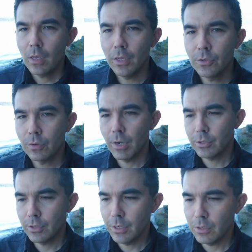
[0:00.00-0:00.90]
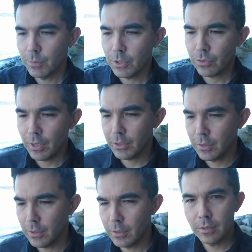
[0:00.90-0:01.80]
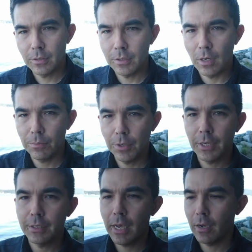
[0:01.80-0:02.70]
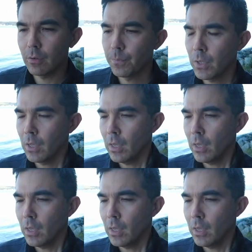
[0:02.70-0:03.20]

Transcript: interested in you but trying to you know play it down